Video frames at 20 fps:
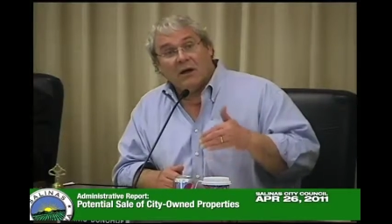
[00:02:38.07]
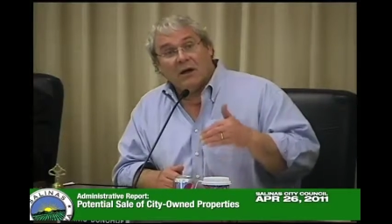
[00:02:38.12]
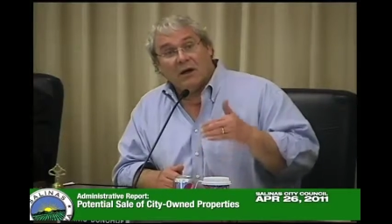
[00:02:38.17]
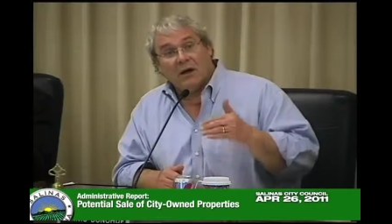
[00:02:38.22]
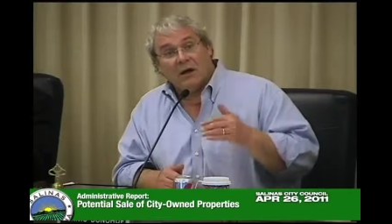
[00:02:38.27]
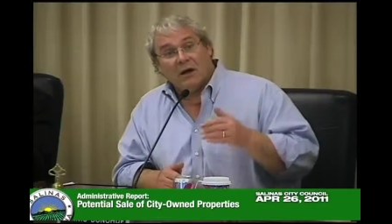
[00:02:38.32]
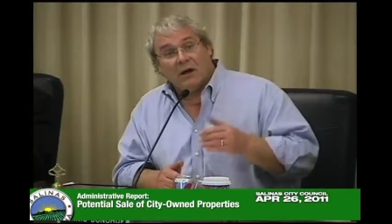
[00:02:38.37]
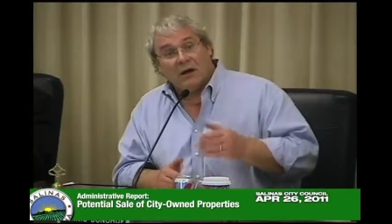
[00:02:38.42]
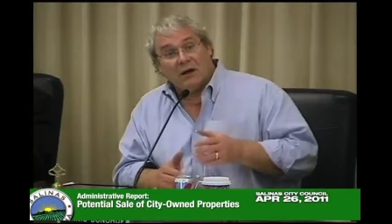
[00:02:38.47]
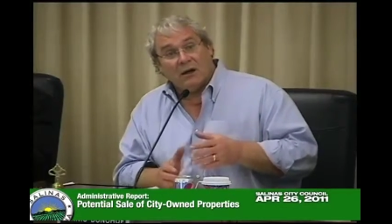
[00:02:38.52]

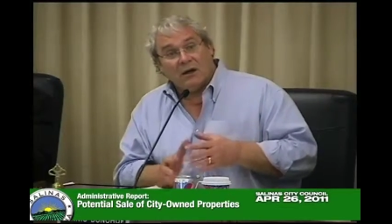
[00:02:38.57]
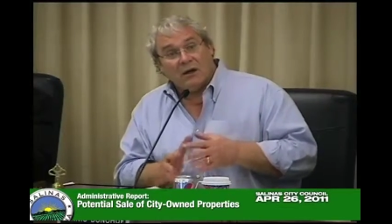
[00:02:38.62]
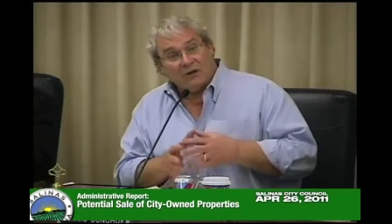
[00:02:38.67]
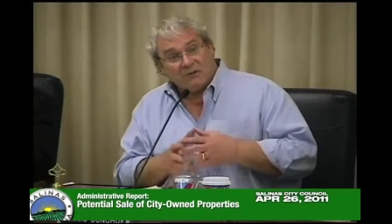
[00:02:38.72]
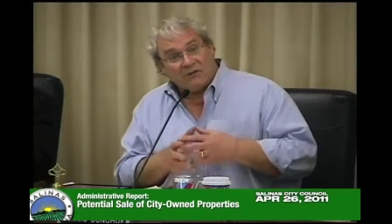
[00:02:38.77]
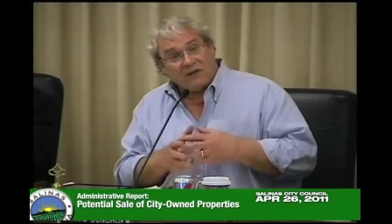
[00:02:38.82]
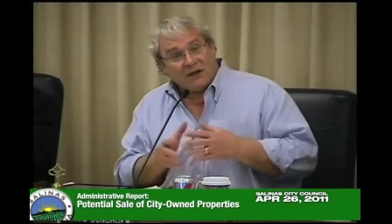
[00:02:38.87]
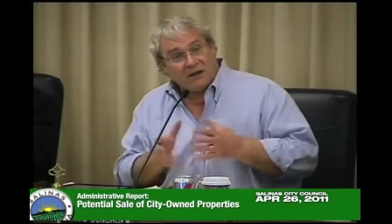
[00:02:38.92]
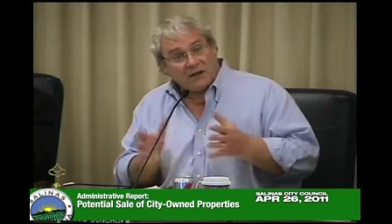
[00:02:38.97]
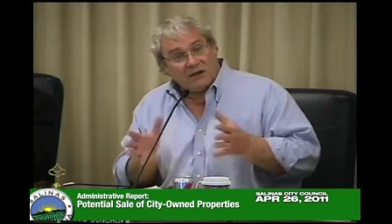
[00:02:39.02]
uh,
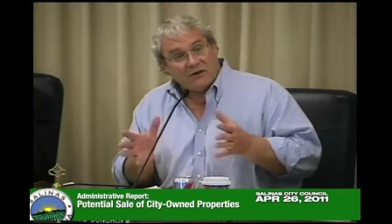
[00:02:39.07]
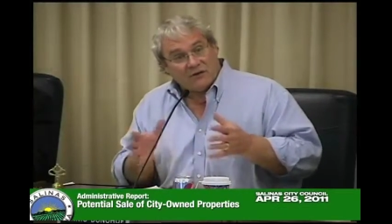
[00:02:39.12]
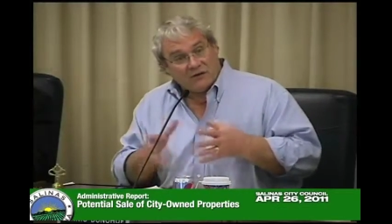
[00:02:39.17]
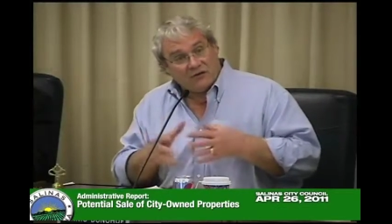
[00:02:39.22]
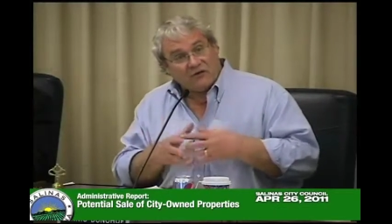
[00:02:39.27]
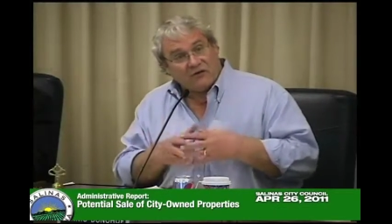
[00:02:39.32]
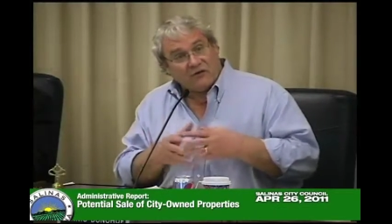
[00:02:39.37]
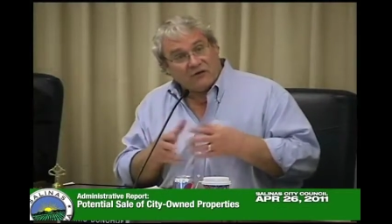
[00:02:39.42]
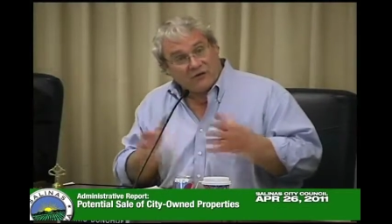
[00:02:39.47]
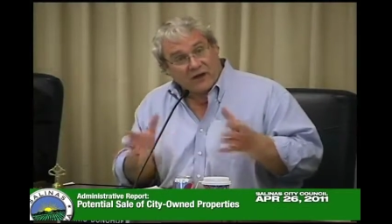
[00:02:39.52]
of ta
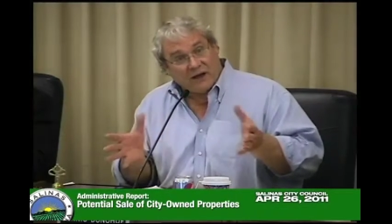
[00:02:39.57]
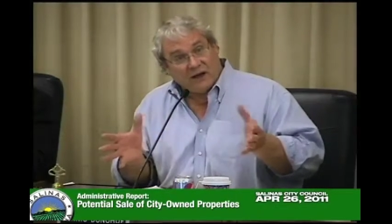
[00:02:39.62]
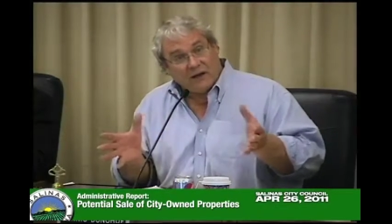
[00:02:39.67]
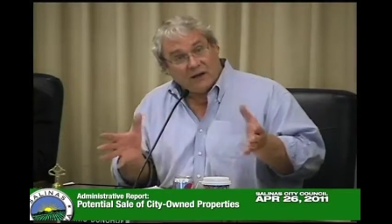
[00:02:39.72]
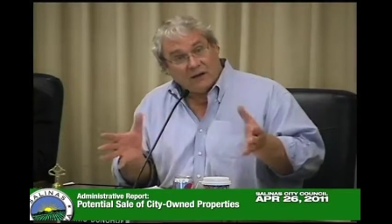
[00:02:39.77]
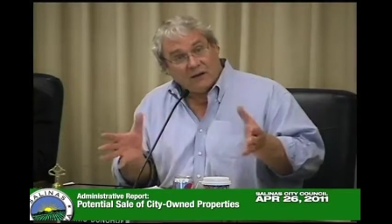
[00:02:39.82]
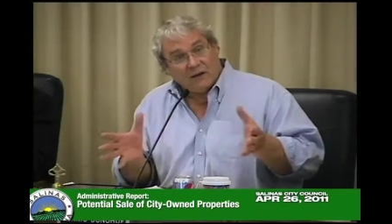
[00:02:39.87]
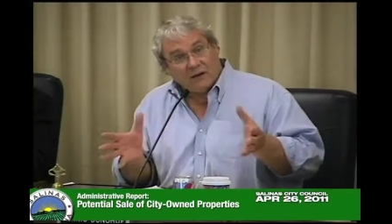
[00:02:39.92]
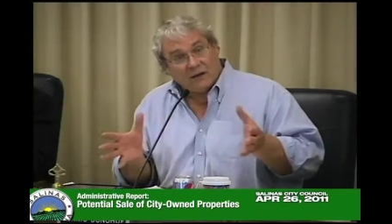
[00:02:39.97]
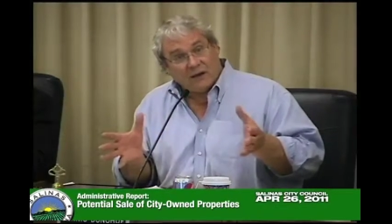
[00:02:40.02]
just taking
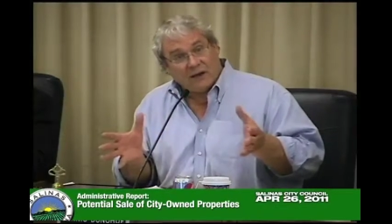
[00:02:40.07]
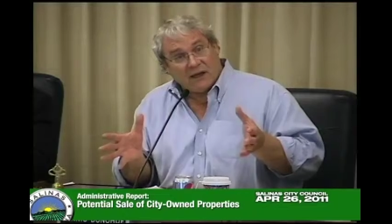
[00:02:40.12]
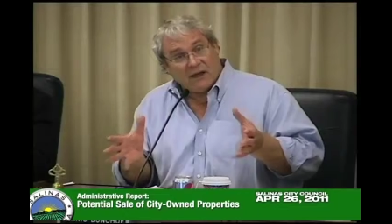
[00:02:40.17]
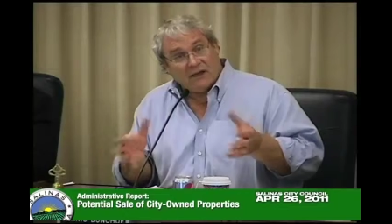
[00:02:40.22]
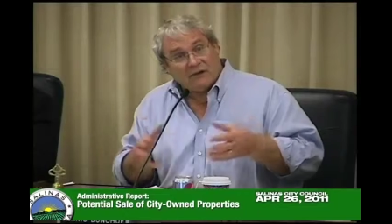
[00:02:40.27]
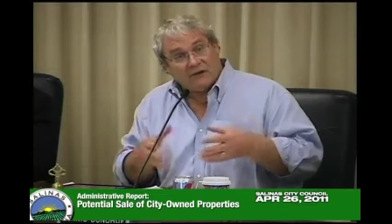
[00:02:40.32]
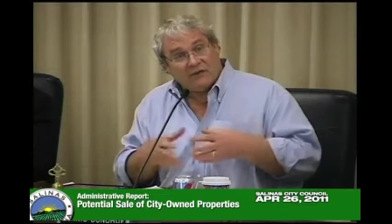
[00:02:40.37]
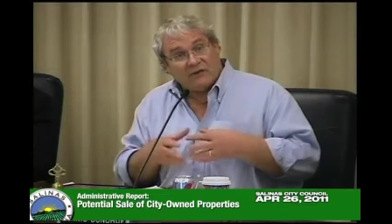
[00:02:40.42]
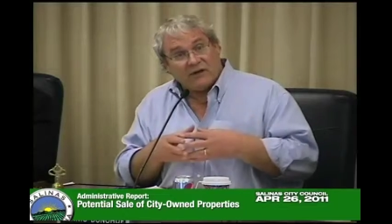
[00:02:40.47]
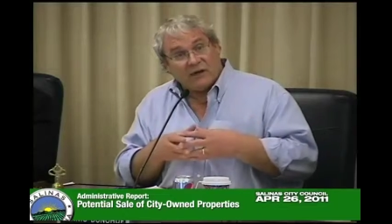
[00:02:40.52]
a look
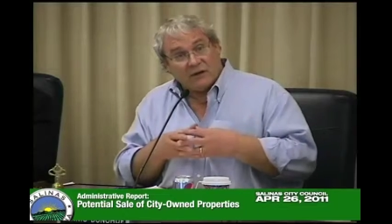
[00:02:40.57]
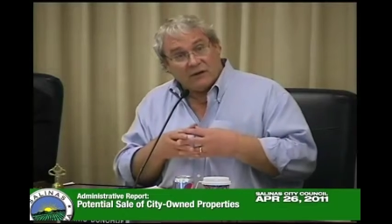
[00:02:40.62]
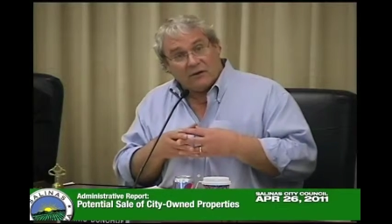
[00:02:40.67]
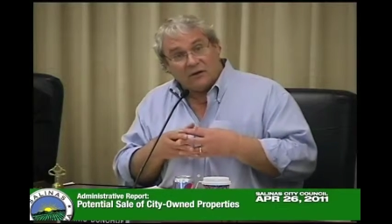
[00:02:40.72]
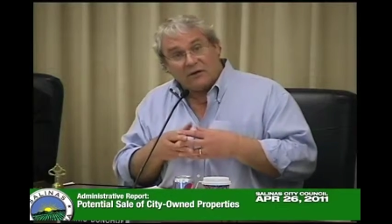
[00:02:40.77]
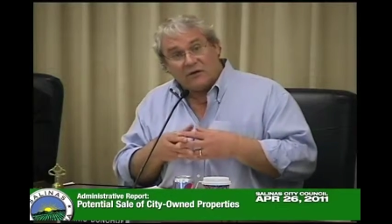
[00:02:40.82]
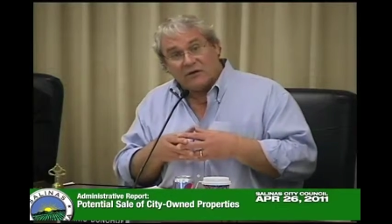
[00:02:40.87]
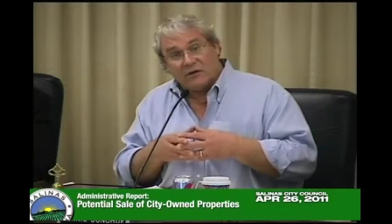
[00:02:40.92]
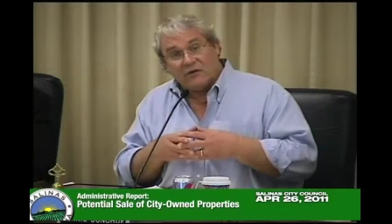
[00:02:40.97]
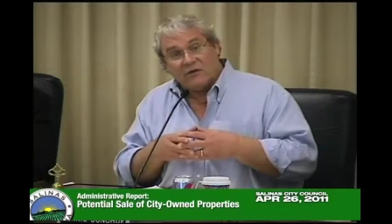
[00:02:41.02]
at and say,
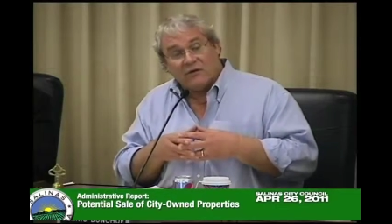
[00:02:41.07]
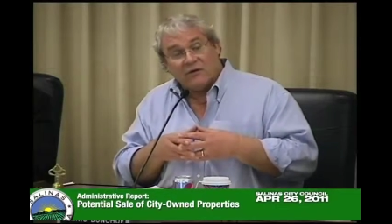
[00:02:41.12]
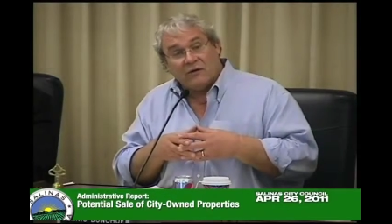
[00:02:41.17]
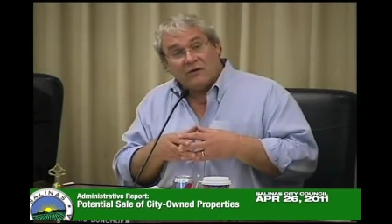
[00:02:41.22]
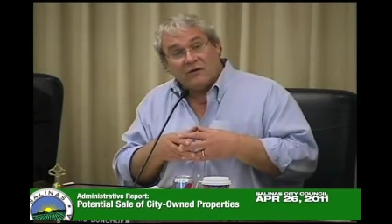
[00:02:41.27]
look, this,